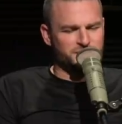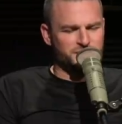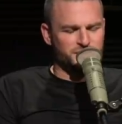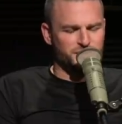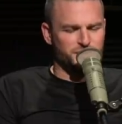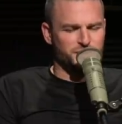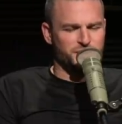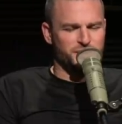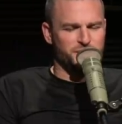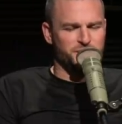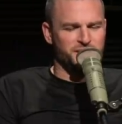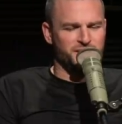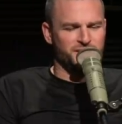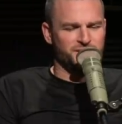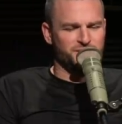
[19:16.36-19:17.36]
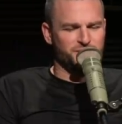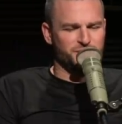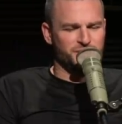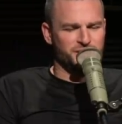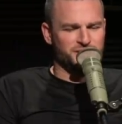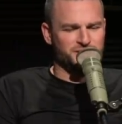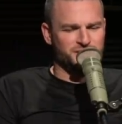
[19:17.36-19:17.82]
too, I mean, if we're
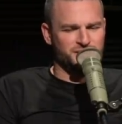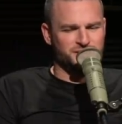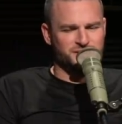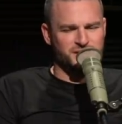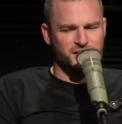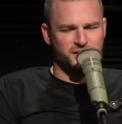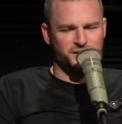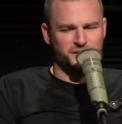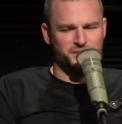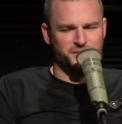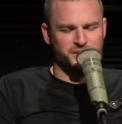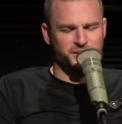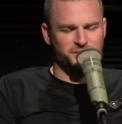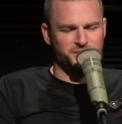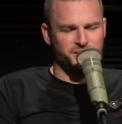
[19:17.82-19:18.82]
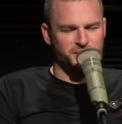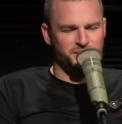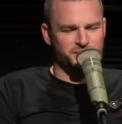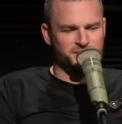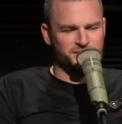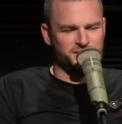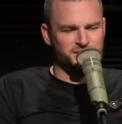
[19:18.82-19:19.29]
going to start talking about
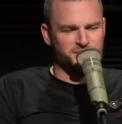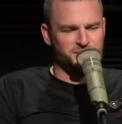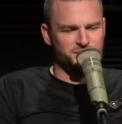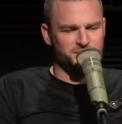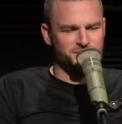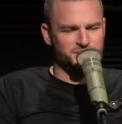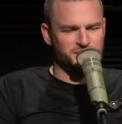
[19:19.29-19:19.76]
maybe some